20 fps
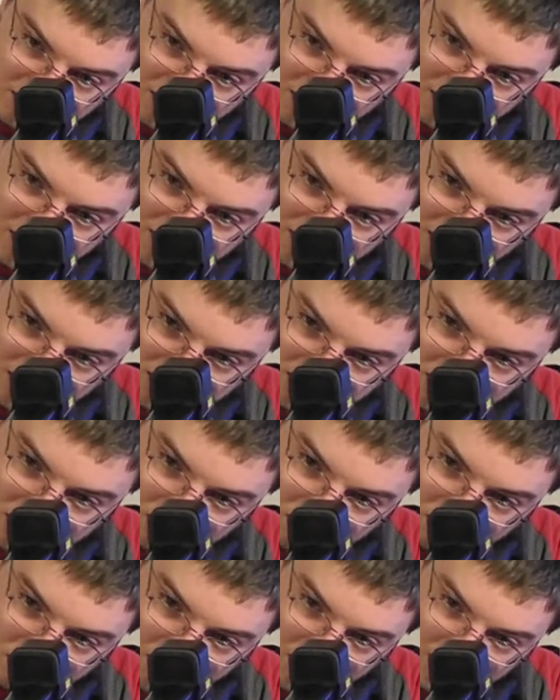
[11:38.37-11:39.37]
like it's actually going
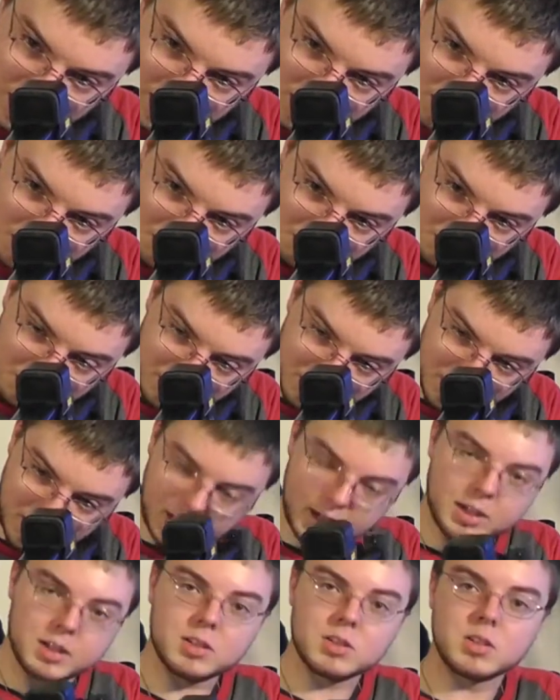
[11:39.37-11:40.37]
to line up pretty
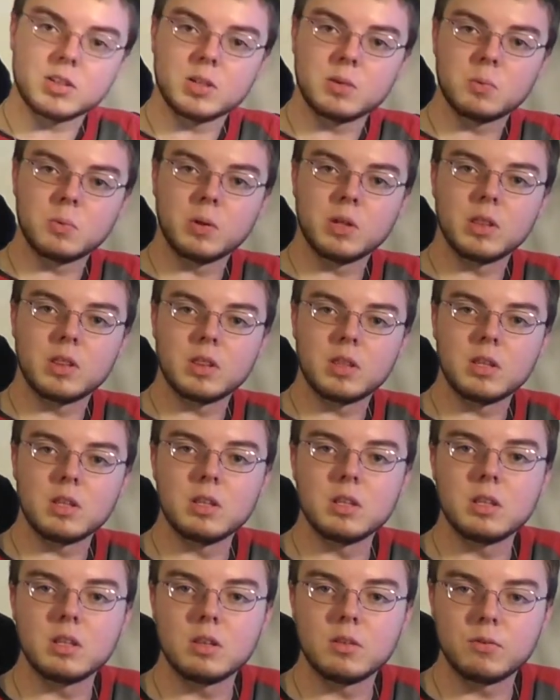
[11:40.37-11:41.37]
accurately with
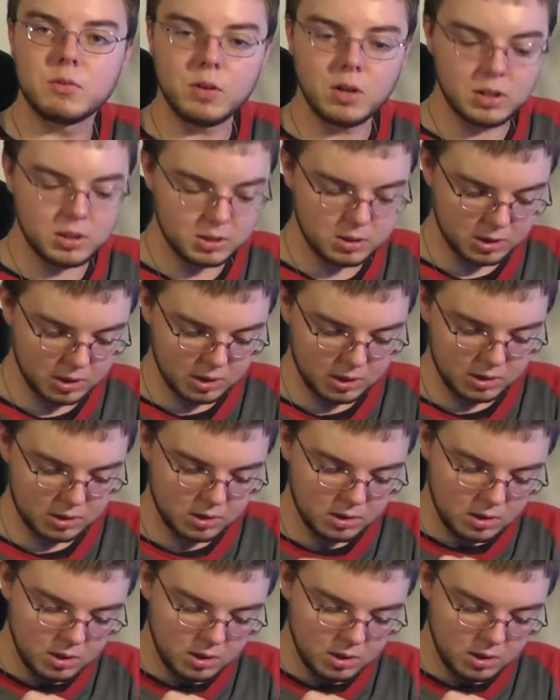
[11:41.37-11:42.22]
the front sight.